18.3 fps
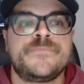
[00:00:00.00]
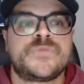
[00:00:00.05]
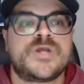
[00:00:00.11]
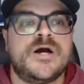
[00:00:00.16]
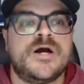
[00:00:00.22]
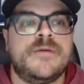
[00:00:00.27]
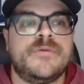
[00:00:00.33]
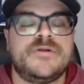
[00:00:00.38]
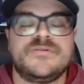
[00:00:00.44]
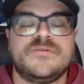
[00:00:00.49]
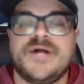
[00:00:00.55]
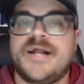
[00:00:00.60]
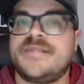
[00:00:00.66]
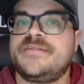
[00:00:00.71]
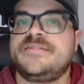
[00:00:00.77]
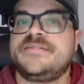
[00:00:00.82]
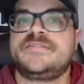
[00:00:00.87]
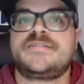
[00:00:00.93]
A
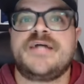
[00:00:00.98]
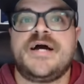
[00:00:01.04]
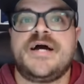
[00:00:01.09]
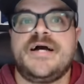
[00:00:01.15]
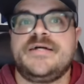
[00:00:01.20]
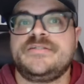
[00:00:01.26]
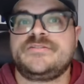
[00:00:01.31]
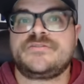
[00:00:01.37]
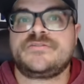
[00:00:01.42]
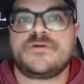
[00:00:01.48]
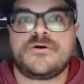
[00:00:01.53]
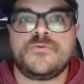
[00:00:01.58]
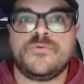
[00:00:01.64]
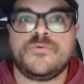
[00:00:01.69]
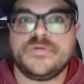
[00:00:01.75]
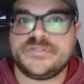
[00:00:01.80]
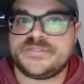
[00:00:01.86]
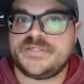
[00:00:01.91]
lot of these guys are
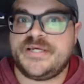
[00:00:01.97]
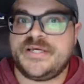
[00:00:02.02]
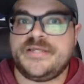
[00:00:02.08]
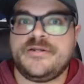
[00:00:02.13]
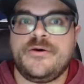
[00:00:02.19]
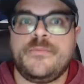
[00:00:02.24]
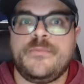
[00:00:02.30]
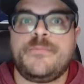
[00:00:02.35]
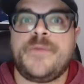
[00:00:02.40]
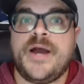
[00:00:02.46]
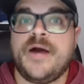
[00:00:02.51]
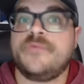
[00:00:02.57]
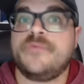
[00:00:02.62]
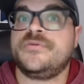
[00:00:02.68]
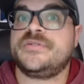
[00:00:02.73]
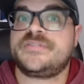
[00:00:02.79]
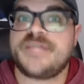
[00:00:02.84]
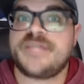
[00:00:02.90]
ones that, you know,
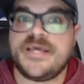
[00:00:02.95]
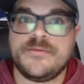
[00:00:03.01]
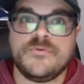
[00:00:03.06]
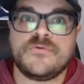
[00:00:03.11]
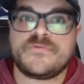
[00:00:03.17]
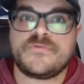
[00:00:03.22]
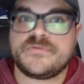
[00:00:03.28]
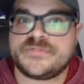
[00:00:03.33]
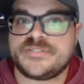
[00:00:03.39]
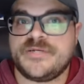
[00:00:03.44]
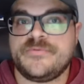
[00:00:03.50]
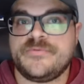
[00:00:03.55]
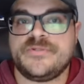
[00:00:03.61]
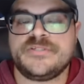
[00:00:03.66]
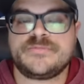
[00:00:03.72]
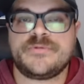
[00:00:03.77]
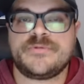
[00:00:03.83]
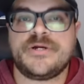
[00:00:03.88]
pound the table for some
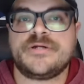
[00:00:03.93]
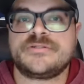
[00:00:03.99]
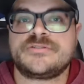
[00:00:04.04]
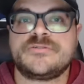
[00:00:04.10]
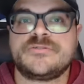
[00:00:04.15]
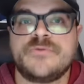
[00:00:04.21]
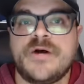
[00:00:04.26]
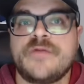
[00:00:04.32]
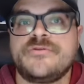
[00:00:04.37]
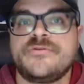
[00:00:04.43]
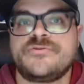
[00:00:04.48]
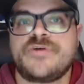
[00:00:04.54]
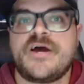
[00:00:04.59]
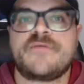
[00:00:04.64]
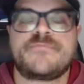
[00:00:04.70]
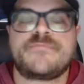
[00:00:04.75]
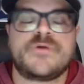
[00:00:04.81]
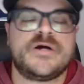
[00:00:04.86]
of these players throughout the
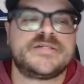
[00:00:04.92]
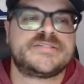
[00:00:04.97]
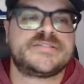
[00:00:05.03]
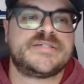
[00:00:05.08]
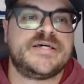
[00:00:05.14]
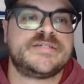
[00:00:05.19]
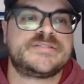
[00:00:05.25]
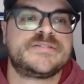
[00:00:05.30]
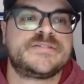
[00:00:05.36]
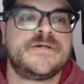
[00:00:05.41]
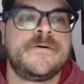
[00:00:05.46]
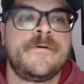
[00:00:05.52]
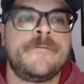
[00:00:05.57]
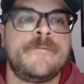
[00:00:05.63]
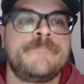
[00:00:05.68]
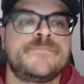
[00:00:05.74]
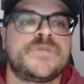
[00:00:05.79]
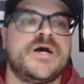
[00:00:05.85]
draft process.
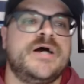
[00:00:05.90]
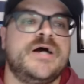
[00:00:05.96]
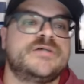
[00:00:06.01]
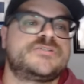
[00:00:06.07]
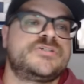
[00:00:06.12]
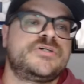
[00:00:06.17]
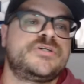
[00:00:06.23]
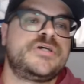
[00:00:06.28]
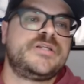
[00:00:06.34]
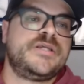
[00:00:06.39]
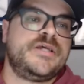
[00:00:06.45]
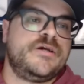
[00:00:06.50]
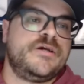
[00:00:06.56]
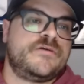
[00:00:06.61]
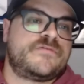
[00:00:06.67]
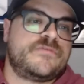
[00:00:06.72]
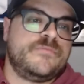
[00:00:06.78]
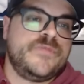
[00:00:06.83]
So good to
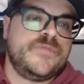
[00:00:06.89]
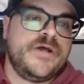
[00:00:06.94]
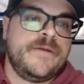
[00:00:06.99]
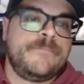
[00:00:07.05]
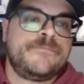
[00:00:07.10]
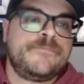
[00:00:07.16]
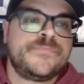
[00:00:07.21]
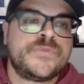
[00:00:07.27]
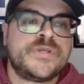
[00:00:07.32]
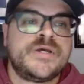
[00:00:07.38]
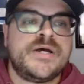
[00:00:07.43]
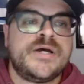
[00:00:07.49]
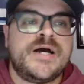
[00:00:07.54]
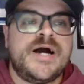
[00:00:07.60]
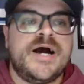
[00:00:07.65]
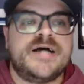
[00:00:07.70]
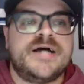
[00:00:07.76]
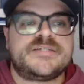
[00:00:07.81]
hear from them.
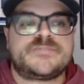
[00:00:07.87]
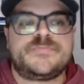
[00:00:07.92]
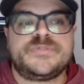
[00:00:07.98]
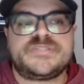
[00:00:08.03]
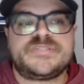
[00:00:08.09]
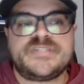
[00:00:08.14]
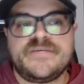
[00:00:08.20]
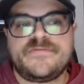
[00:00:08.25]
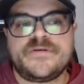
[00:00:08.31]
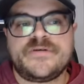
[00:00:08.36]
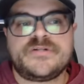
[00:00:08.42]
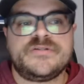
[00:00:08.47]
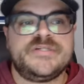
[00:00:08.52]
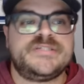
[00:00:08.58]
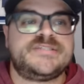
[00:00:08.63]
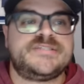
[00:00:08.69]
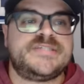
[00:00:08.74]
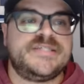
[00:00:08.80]

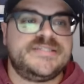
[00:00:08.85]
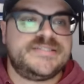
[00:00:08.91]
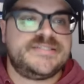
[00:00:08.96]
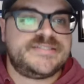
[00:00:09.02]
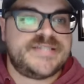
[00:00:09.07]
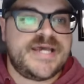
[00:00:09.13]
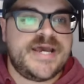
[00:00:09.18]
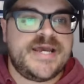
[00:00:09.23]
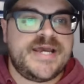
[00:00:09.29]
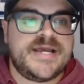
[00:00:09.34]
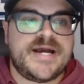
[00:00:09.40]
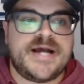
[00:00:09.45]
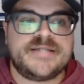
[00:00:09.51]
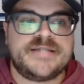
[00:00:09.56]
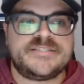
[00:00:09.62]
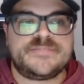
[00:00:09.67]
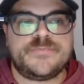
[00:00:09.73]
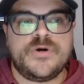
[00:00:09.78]
Specifically today,
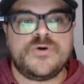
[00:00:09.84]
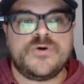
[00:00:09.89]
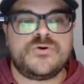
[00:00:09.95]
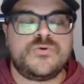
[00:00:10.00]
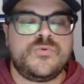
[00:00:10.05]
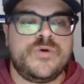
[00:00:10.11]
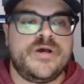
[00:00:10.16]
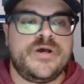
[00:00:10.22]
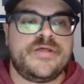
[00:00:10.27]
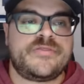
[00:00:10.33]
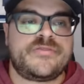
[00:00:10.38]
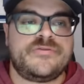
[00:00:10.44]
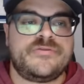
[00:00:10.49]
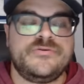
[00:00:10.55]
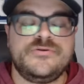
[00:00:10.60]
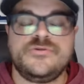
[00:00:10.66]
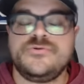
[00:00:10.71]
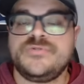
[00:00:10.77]
I spoke with
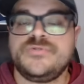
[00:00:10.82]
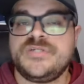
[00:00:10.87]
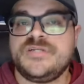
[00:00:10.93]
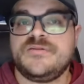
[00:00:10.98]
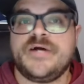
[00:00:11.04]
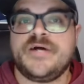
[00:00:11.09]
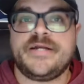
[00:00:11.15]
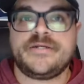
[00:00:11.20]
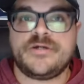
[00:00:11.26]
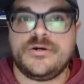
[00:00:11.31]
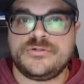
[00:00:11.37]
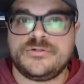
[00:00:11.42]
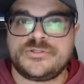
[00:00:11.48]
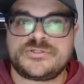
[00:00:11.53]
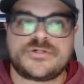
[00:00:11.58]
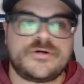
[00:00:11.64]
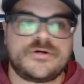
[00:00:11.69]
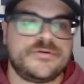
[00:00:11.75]
new D-line
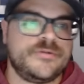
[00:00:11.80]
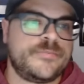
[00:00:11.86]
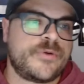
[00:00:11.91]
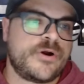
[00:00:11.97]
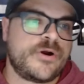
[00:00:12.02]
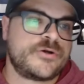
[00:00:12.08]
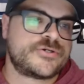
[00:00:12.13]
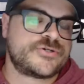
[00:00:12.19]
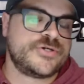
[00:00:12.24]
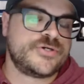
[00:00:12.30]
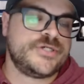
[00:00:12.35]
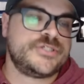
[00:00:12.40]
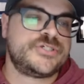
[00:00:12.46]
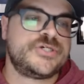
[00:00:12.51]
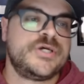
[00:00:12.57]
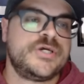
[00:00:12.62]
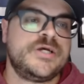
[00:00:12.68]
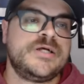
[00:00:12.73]
coach Charlie
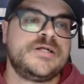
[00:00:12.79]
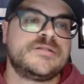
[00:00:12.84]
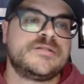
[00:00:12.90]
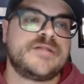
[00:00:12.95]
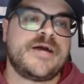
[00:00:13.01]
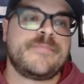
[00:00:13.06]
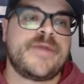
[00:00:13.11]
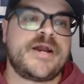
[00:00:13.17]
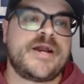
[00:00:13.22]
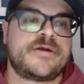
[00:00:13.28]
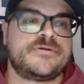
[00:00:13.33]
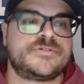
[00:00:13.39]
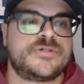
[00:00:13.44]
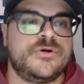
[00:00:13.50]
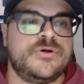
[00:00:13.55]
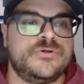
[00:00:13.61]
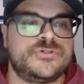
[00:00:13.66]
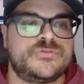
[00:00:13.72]
Partridge,
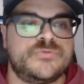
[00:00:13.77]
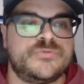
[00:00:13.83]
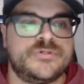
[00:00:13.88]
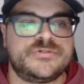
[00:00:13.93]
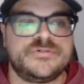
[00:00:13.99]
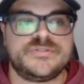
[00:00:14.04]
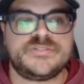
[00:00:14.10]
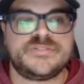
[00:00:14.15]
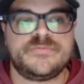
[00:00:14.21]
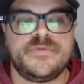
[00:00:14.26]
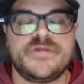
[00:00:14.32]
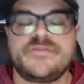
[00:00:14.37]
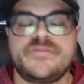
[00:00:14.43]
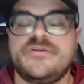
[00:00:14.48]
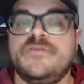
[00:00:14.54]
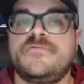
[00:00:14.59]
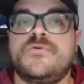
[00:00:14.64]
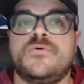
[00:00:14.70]
linebackers coach Richard Smith,
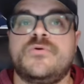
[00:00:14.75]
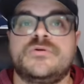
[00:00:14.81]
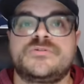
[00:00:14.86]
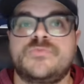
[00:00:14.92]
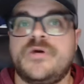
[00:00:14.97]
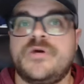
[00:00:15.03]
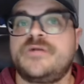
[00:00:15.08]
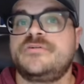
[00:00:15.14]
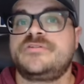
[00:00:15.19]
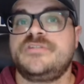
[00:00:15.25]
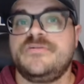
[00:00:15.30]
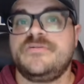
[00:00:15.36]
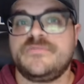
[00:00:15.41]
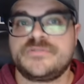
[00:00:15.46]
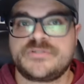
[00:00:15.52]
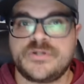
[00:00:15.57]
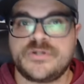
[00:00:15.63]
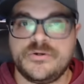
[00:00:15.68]
and of course, wide
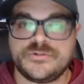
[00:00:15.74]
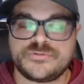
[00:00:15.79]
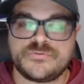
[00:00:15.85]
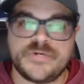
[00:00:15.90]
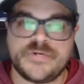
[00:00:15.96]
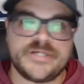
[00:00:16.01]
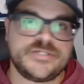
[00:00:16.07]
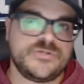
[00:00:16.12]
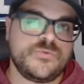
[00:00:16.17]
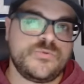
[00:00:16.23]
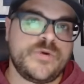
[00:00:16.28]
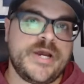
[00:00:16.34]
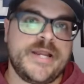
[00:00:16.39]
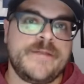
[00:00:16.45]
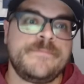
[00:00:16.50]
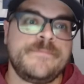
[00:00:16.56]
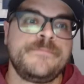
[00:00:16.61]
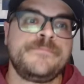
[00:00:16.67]
receivers coach Reggie
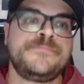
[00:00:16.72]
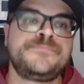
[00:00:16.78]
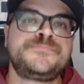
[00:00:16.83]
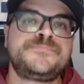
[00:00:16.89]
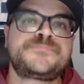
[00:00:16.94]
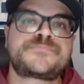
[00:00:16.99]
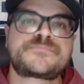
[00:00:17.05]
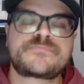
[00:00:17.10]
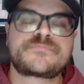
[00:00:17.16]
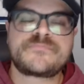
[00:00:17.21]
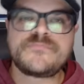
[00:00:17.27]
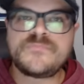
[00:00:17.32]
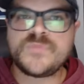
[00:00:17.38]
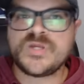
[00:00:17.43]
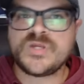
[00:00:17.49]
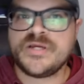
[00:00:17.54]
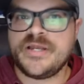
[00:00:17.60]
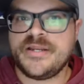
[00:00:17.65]
Wayne.
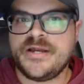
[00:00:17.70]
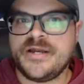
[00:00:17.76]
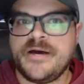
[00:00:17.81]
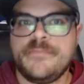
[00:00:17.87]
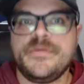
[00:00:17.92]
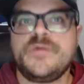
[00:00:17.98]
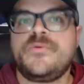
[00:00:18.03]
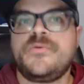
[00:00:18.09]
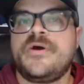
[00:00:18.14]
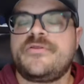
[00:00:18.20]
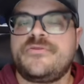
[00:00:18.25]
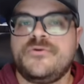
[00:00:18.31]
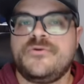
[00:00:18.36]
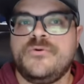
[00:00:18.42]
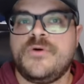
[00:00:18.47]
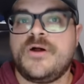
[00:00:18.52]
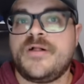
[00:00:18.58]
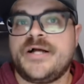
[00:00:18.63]
And midway
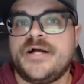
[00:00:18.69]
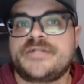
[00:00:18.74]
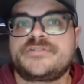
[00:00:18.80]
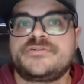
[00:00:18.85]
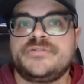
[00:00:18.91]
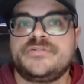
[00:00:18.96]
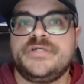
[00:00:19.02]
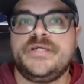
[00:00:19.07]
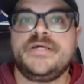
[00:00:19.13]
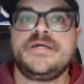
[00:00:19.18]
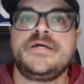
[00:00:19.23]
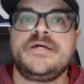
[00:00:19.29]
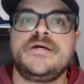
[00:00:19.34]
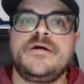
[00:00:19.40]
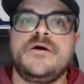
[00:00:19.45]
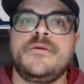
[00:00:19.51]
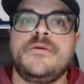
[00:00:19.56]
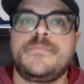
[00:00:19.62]
through, I'll actually
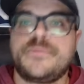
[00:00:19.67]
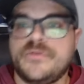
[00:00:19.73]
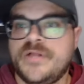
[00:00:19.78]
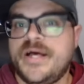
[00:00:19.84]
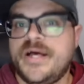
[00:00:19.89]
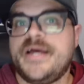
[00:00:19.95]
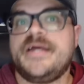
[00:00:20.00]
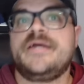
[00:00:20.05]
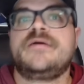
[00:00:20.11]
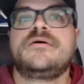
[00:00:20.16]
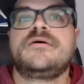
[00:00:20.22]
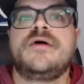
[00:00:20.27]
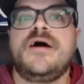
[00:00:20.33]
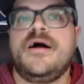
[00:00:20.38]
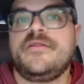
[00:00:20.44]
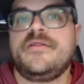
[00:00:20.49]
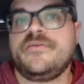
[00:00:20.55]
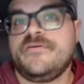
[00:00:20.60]
play
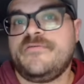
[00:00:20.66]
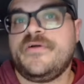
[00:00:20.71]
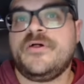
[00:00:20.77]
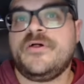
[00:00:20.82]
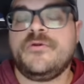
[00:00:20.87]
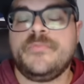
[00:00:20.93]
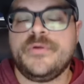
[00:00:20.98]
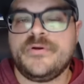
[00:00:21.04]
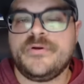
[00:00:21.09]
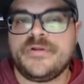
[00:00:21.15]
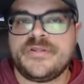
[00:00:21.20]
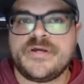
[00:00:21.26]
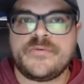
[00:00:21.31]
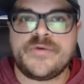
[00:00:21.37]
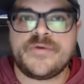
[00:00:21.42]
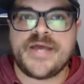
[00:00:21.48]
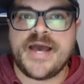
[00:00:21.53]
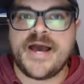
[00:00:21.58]
the availability
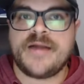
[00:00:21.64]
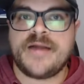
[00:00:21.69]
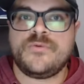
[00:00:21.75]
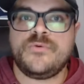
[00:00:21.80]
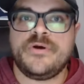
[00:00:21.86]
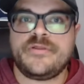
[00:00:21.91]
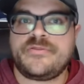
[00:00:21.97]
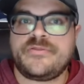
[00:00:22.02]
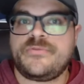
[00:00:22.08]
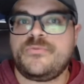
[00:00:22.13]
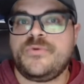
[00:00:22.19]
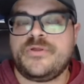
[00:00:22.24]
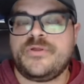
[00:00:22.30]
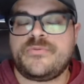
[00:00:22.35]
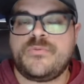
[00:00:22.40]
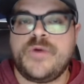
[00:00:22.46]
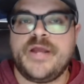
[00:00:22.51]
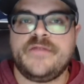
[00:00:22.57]
that we had
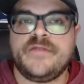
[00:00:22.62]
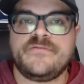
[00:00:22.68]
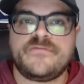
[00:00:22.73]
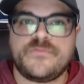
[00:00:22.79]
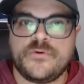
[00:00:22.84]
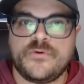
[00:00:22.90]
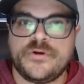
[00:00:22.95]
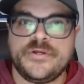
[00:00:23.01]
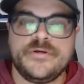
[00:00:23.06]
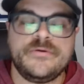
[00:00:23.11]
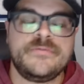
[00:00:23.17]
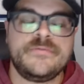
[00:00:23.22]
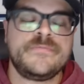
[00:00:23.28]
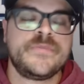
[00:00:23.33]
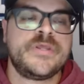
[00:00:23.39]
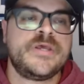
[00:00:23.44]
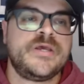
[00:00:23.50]
with Wayne for you.